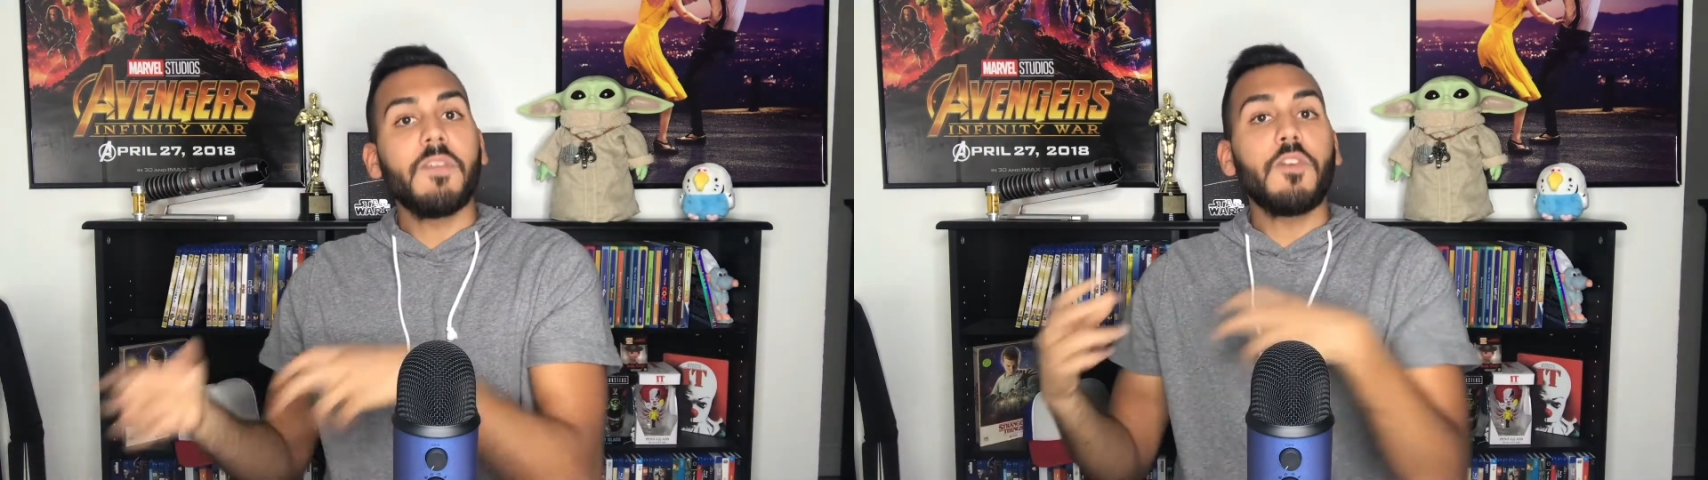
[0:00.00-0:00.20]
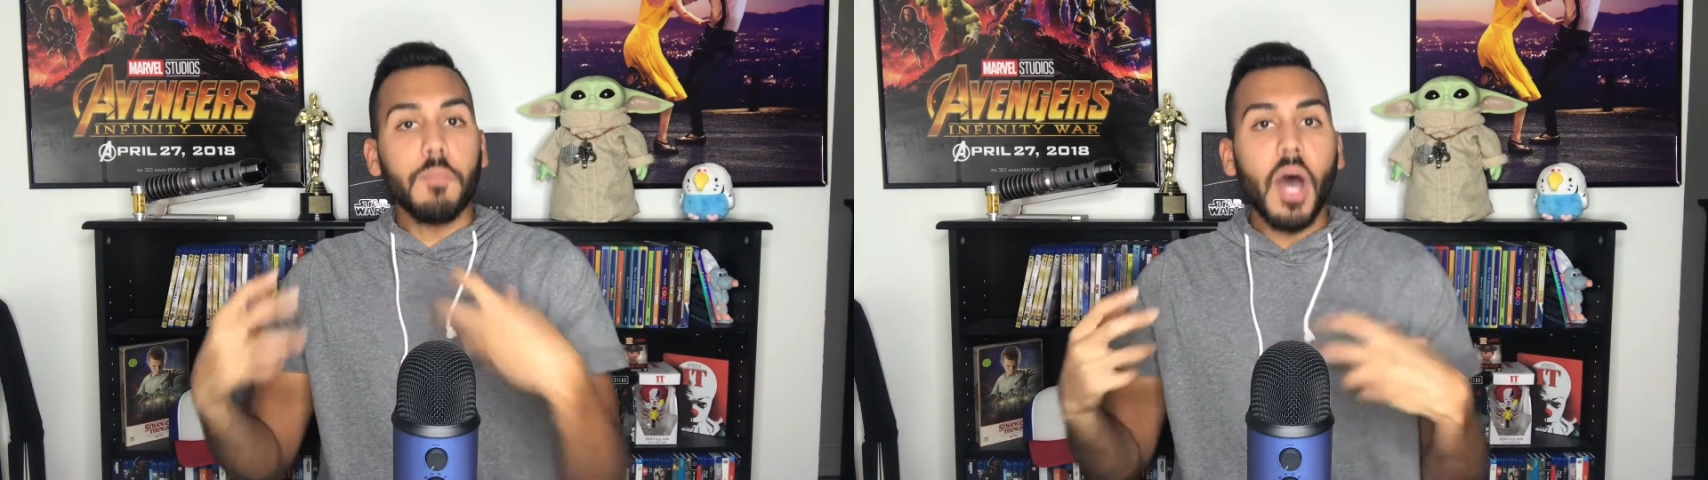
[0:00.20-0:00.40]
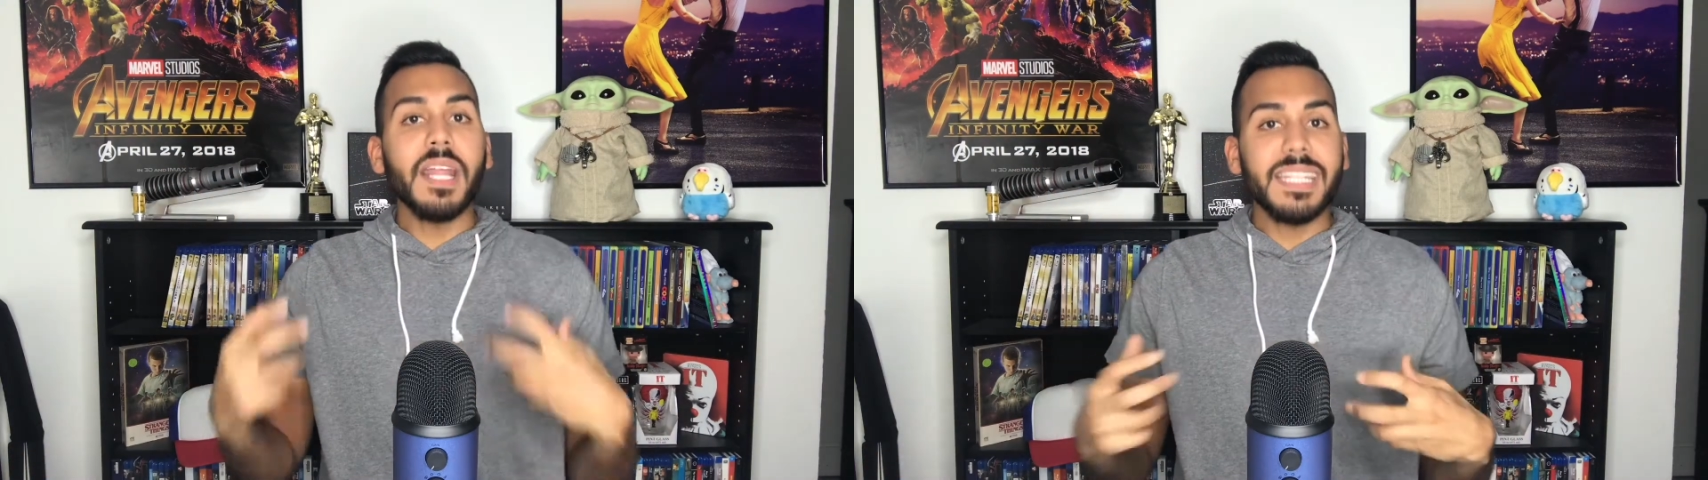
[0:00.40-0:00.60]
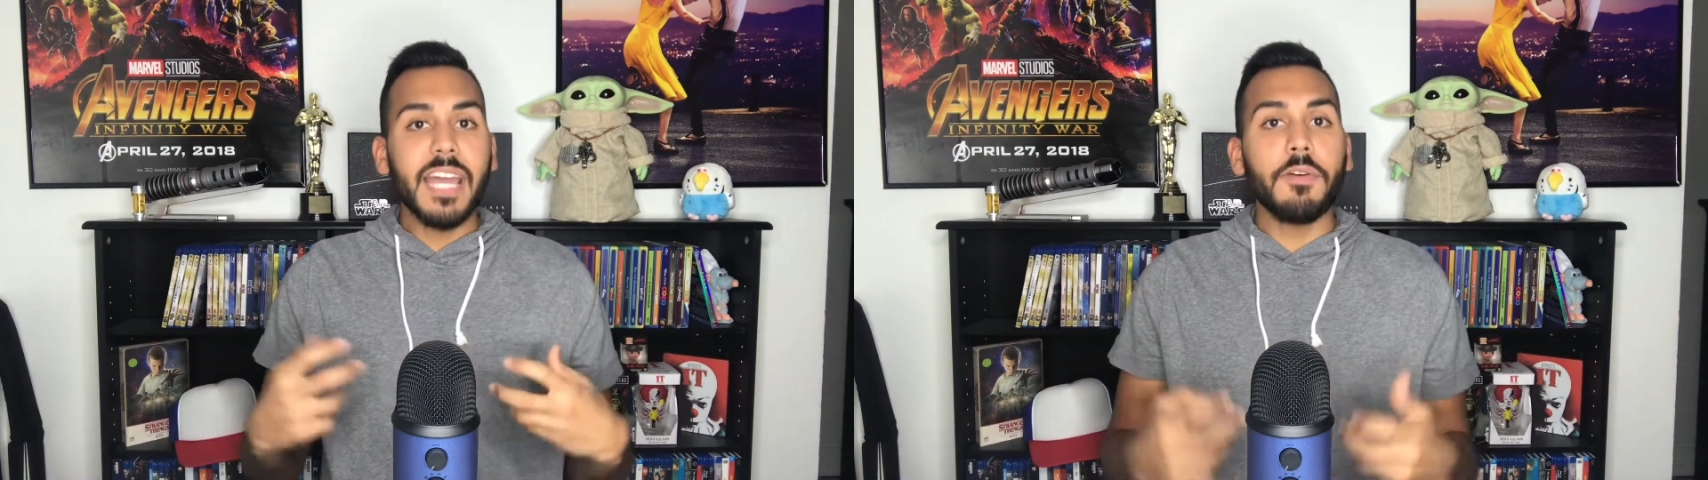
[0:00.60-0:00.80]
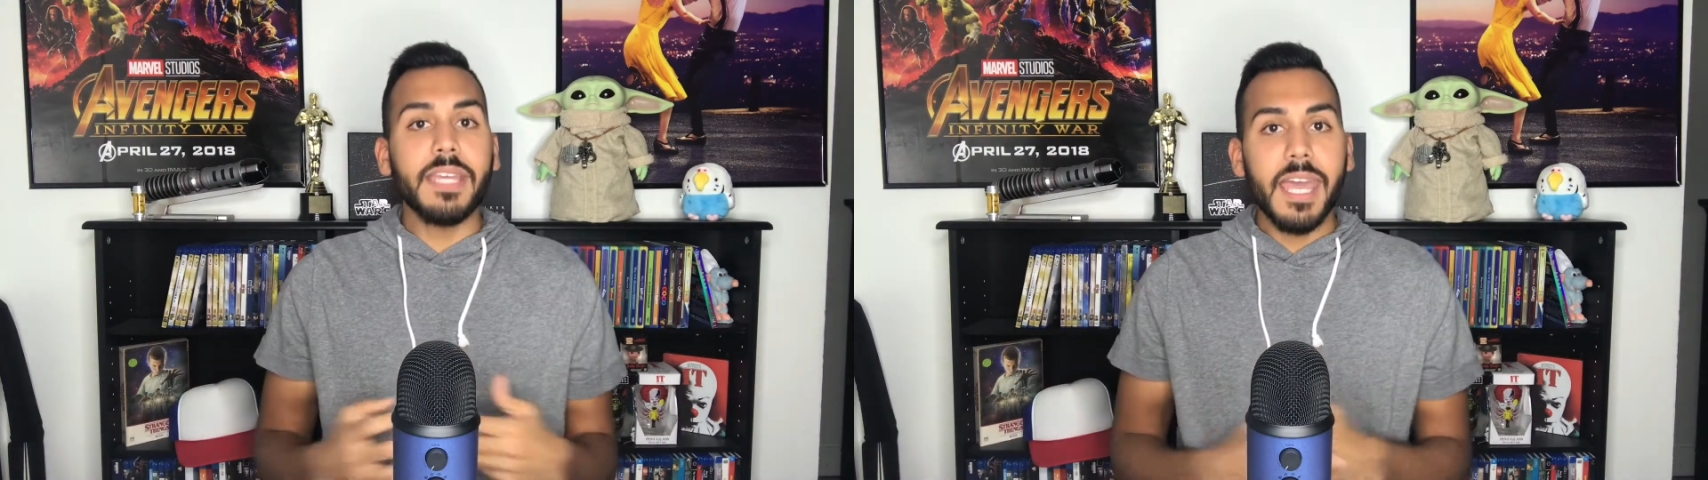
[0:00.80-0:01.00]
for
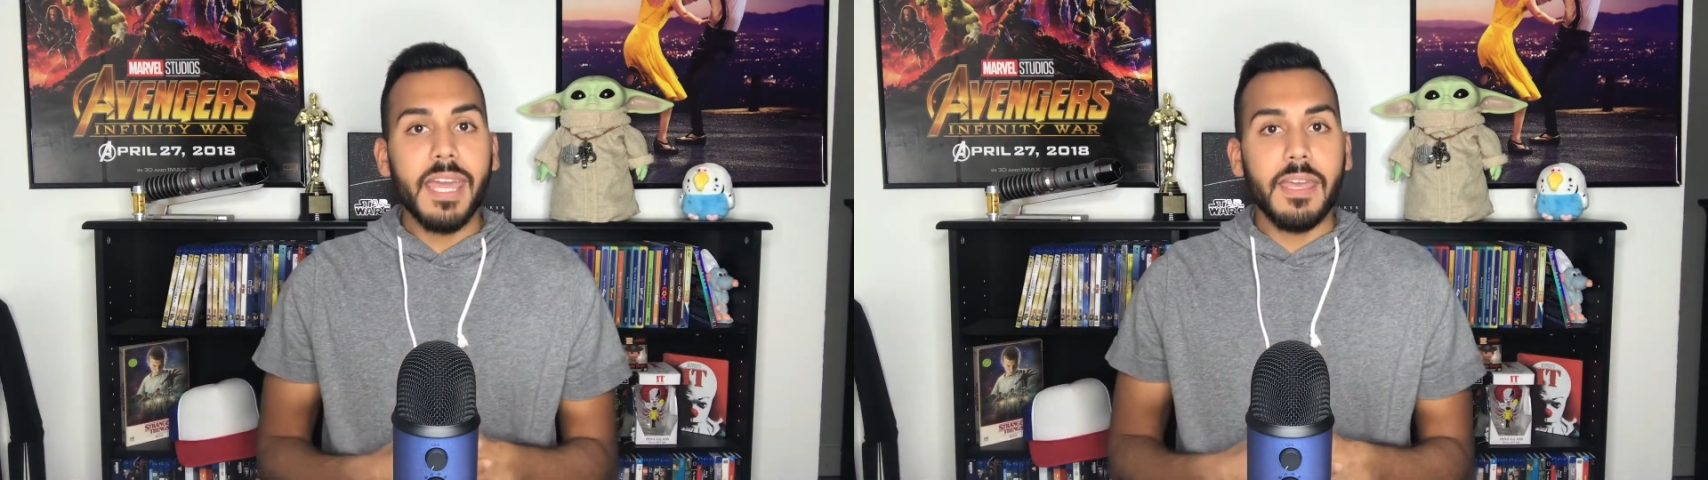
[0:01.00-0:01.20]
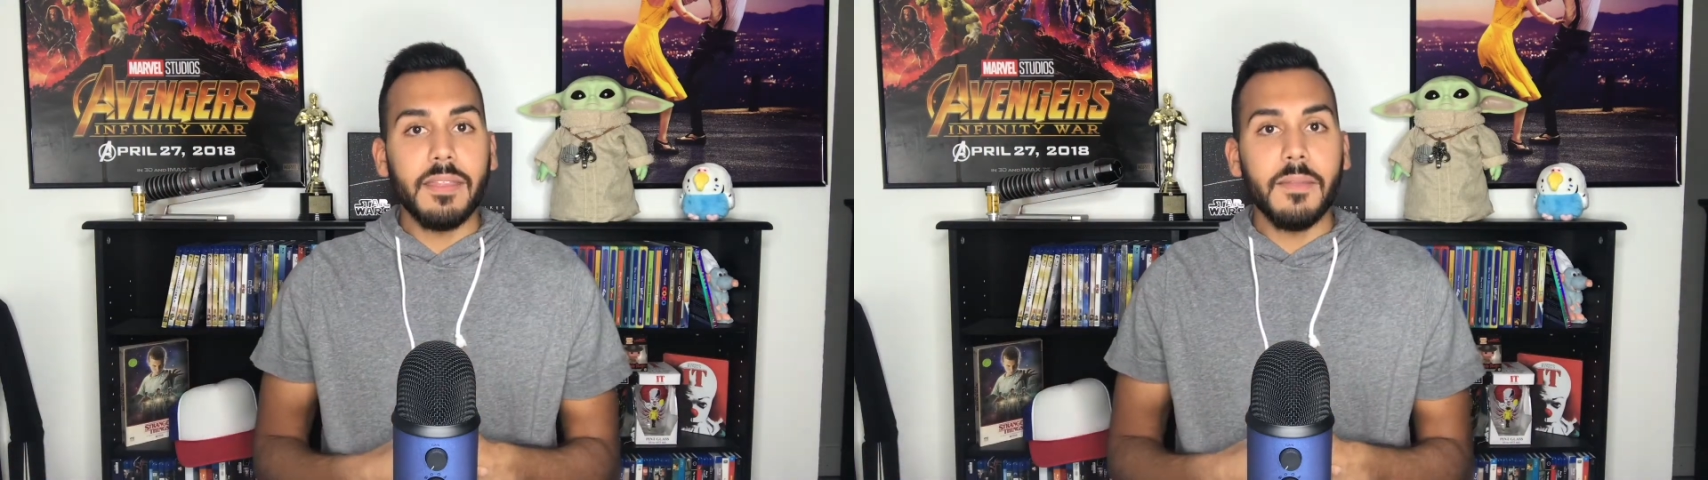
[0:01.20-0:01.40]
monetary gain.